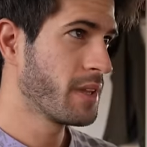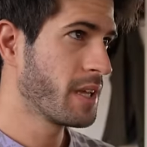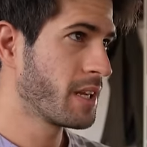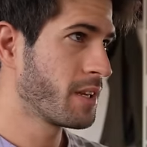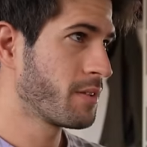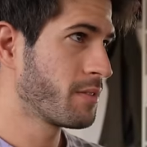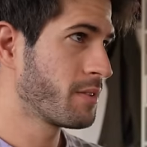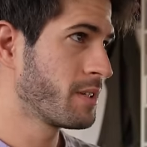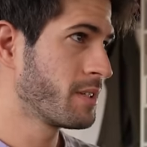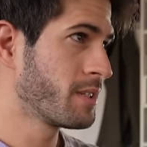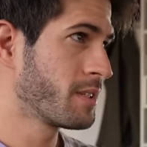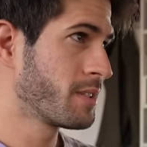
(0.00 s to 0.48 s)

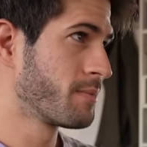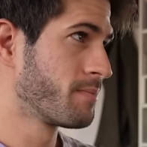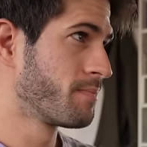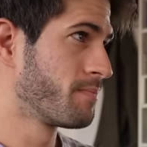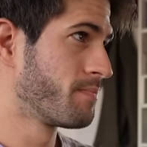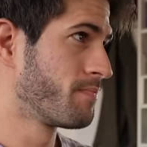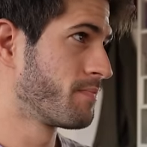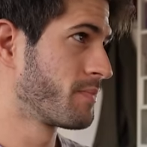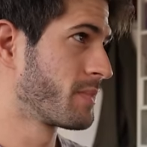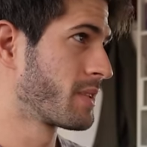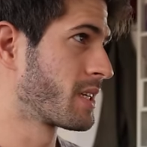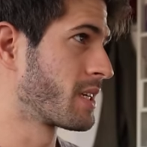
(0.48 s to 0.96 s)
Anyways,
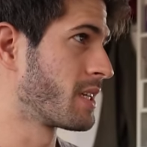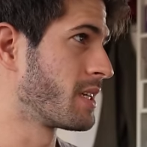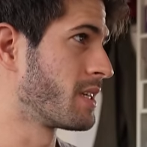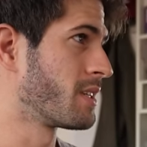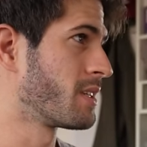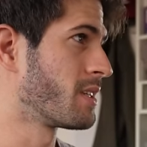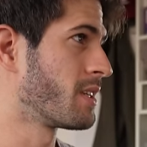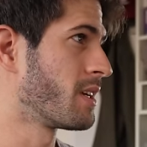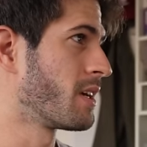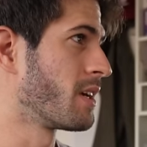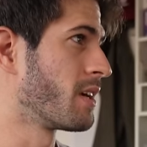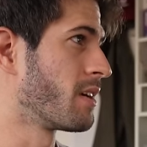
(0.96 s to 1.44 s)
I'm gonna
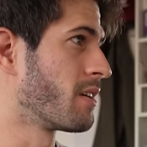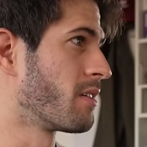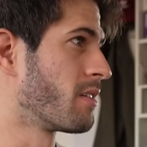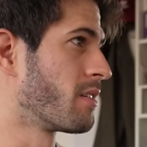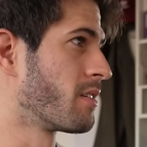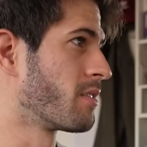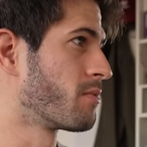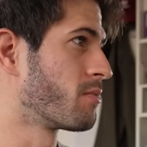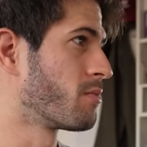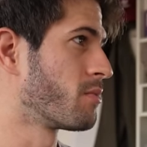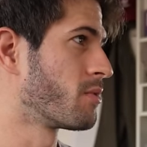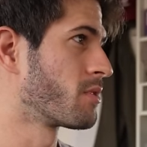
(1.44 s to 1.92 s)
sit here
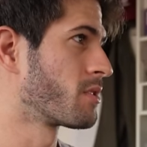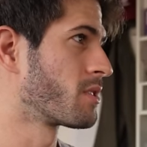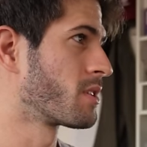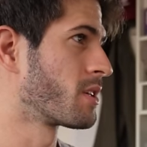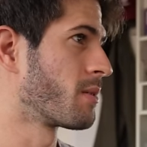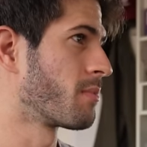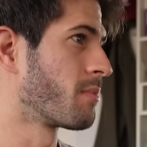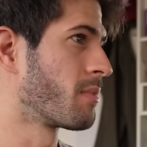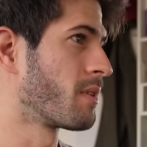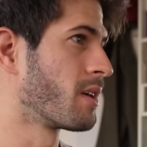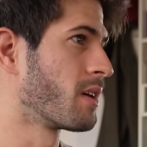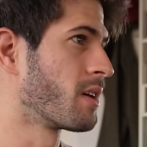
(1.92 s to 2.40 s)
and watch
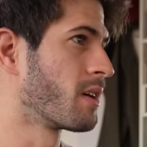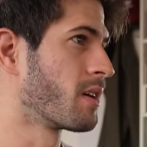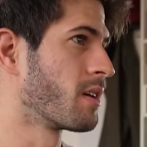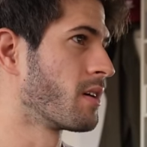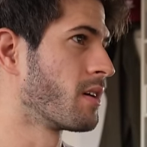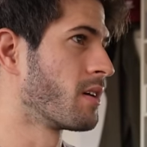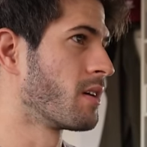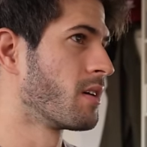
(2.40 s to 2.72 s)
something